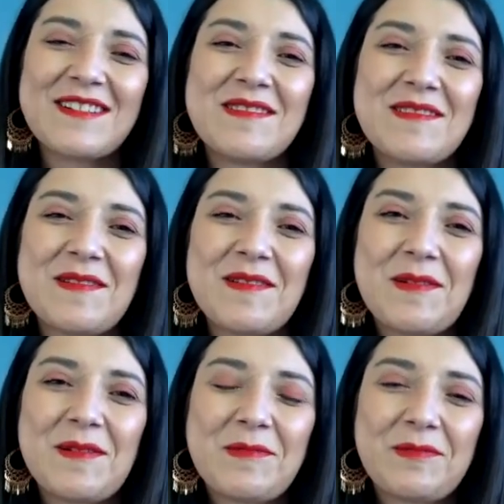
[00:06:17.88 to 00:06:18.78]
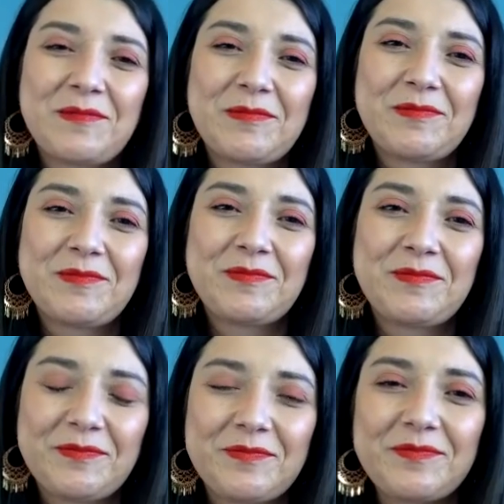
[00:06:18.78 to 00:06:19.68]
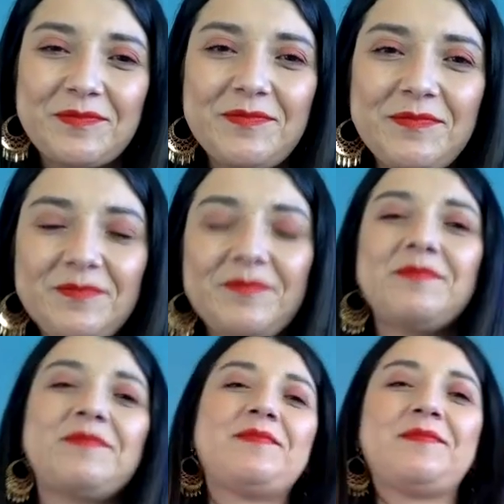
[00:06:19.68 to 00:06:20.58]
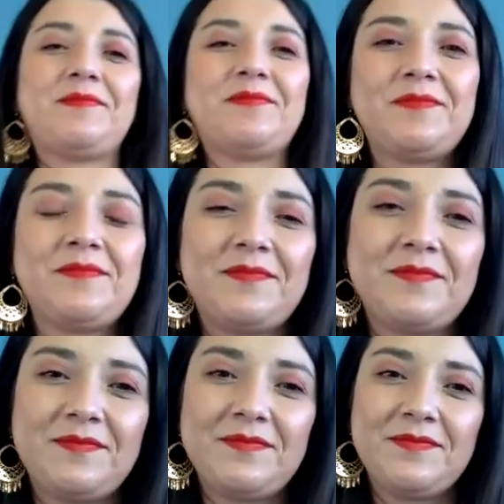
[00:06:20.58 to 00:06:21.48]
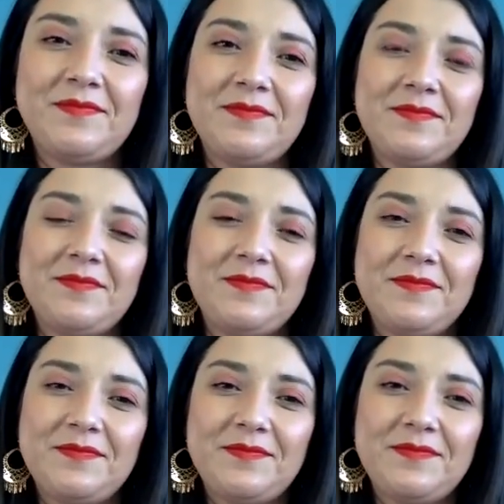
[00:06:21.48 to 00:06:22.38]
No words are spoken by the person on screen.